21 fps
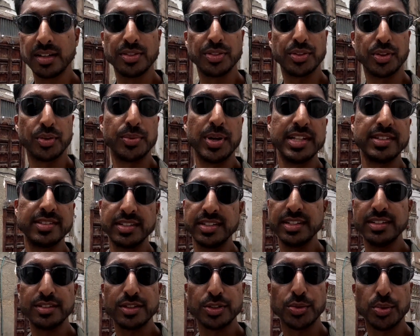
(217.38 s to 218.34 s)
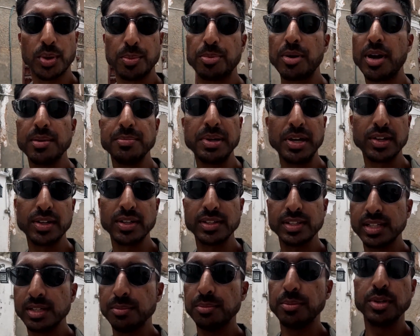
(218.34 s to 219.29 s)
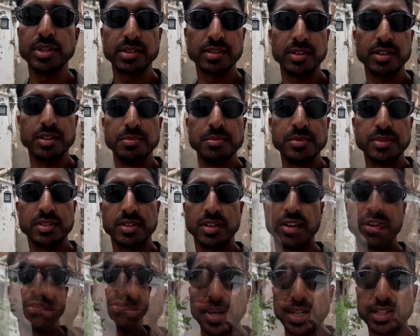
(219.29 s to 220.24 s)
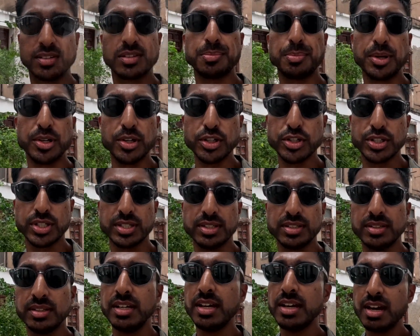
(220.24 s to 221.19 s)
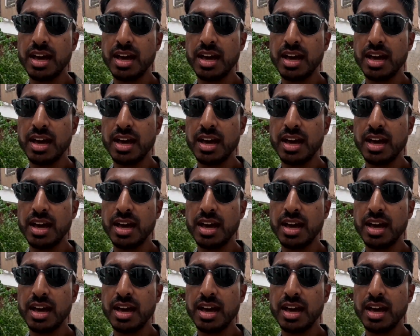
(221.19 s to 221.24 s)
the residents, who were primarily Muslims of mixed Persian,